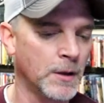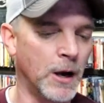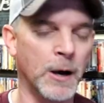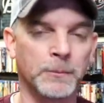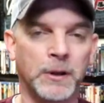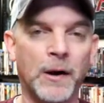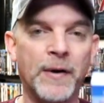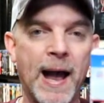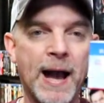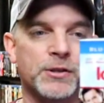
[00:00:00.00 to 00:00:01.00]
Um, Love
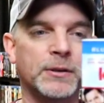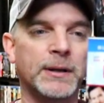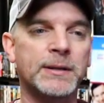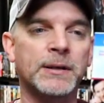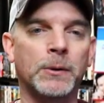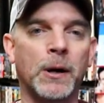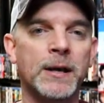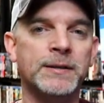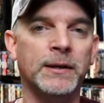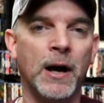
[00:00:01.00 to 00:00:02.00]
Actually is, a,
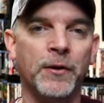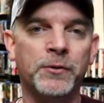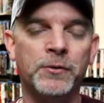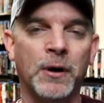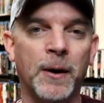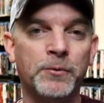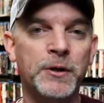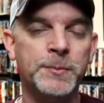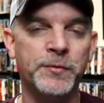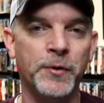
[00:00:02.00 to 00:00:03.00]
is another um,
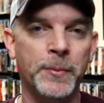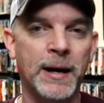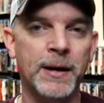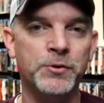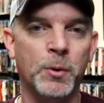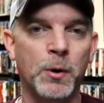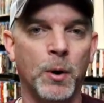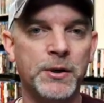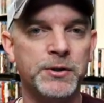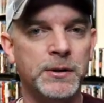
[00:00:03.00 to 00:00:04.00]
Christmas film that I enjoy
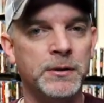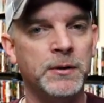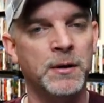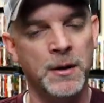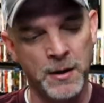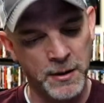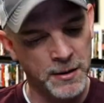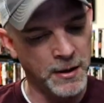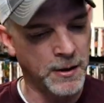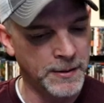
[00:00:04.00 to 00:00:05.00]
watching.
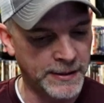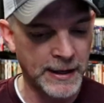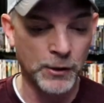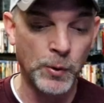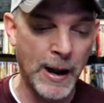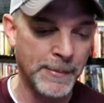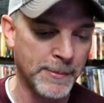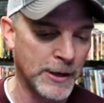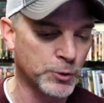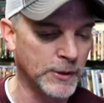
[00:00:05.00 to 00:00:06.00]
It didn't quite
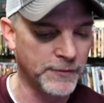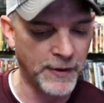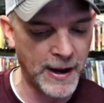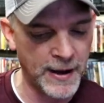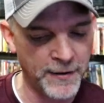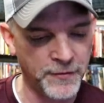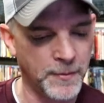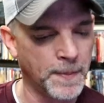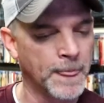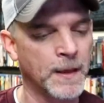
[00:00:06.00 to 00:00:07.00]
make my
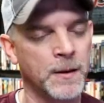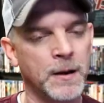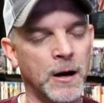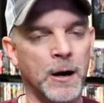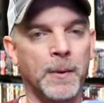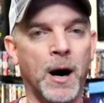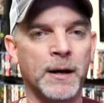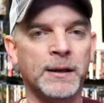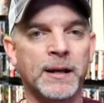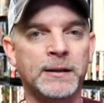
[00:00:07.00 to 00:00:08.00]
twenty-five. Um,
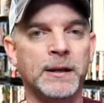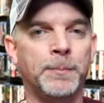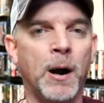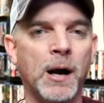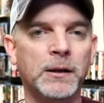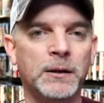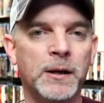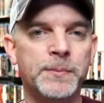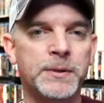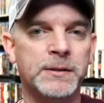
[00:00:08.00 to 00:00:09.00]
Anna and the
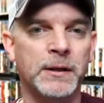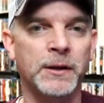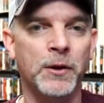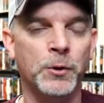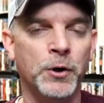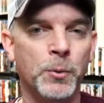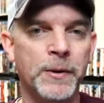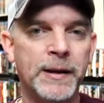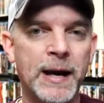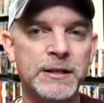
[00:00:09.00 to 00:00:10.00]
Apocalypse is another new
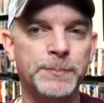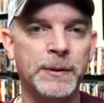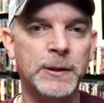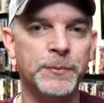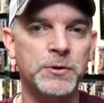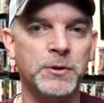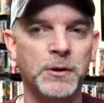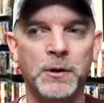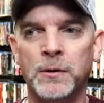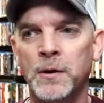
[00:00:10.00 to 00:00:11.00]
one that I just picked up this
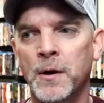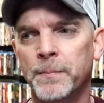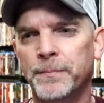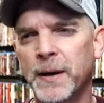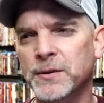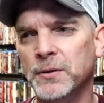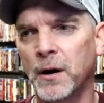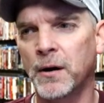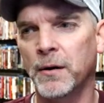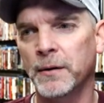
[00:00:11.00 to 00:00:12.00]
year based
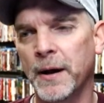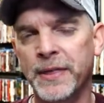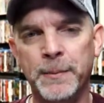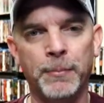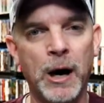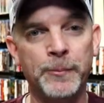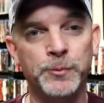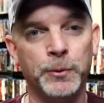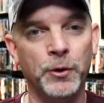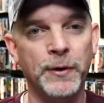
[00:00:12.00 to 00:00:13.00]
on, I think,
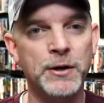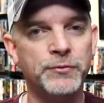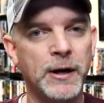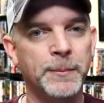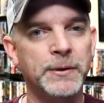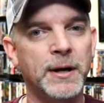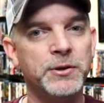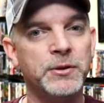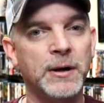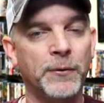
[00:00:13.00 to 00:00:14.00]
Bob's Blu-rays
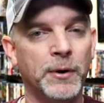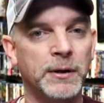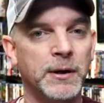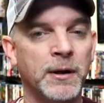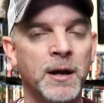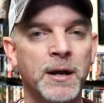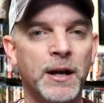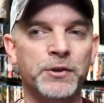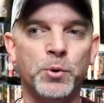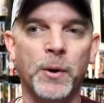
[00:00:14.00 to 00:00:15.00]
recommendation. I really
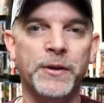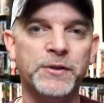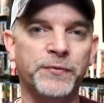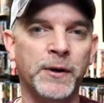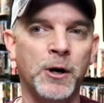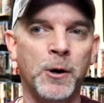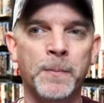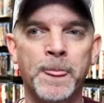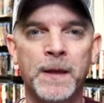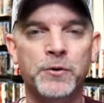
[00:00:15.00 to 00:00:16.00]
enjoyed this
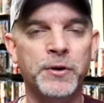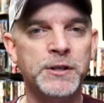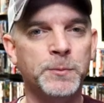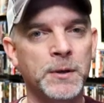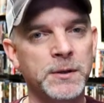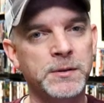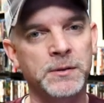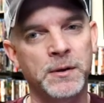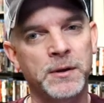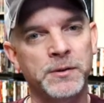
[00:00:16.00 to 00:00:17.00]
film.
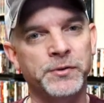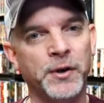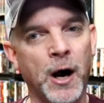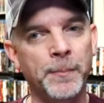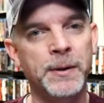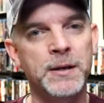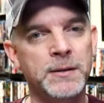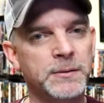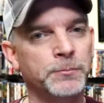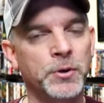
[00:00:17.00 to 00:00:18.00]
Christmas,
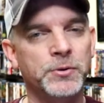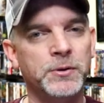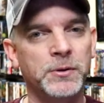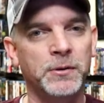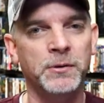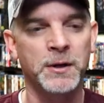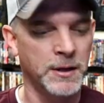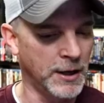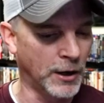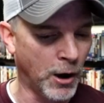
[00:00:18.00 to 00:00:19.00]
zombies, musical,
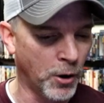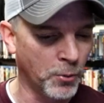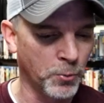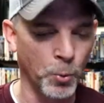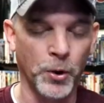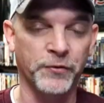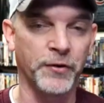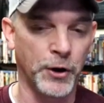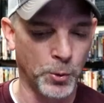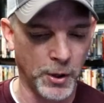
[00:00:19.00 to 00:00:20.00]
it all worked
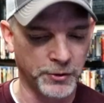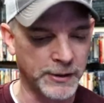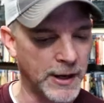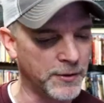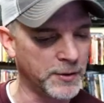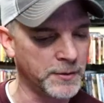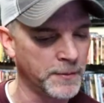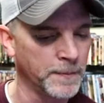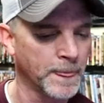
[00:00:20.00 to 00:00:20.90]
very well together.